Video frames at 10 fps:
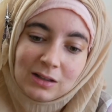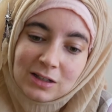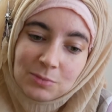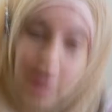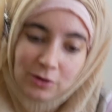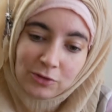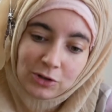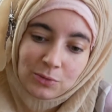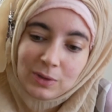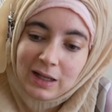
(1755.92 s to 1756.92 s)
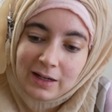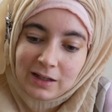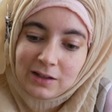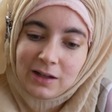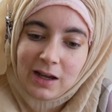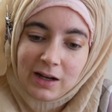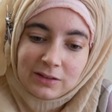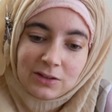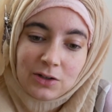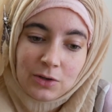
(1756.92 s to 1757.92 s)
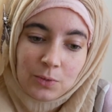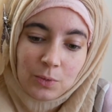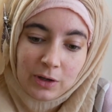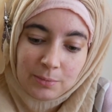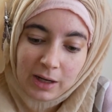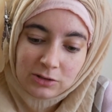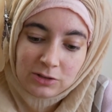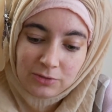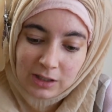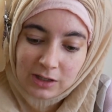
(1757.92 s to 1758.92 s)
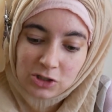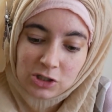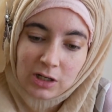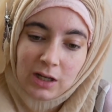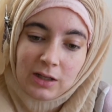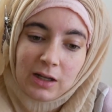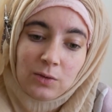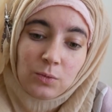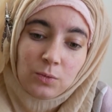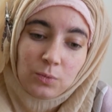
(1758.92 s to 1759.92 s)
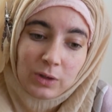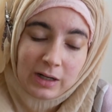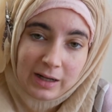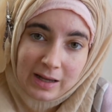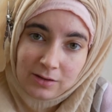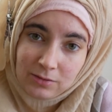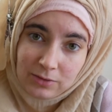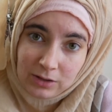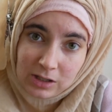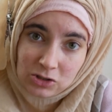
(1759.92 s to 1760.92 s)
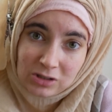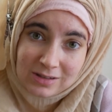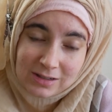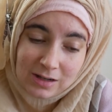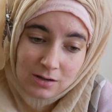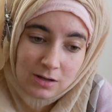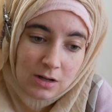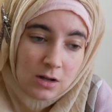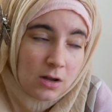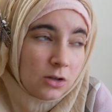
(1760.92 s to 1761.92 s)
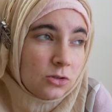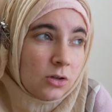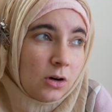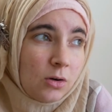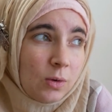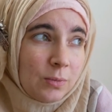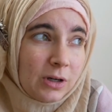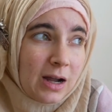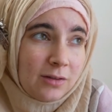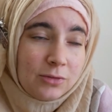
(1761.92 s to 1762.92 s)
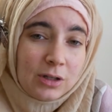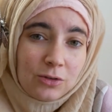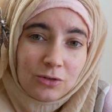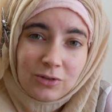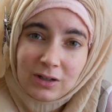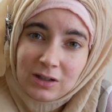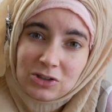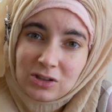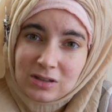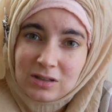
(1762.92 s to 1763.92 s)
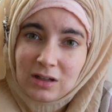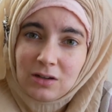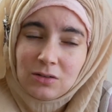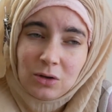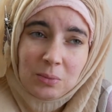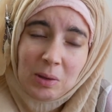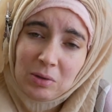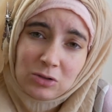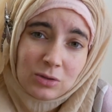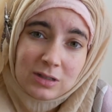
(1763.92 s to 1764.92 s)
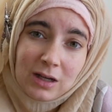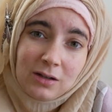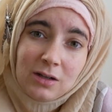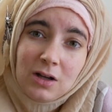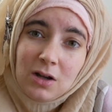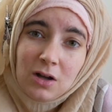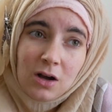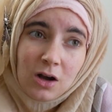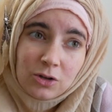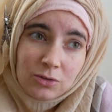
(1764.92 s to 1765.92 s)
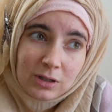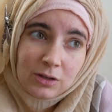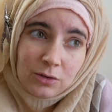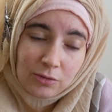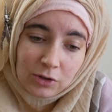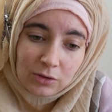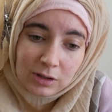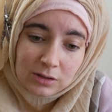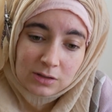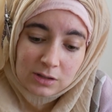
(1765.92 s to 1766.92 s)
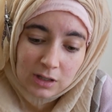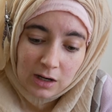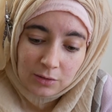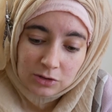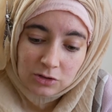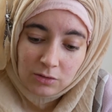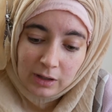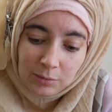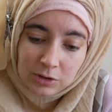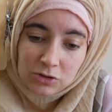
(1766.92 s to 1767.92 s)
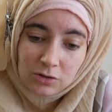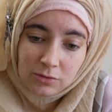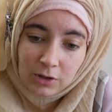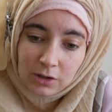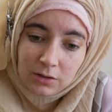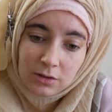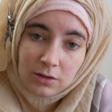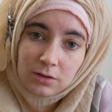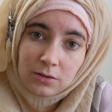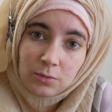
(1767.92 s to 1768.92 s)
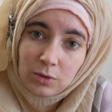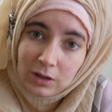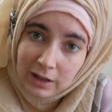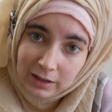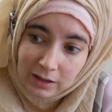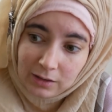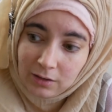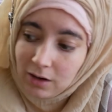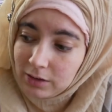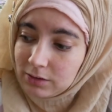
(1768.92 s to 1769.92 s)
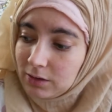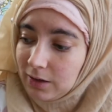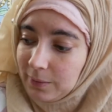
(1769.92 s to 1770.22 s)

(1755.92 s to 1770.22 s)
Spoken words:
this is my review. We like it, and we're about to finish, and then we're going to get Foundation C. So when we're halfway through Foundation C, or maybe towards the end, I'll do another review and see how it's going. But so far, we're liking it a lot.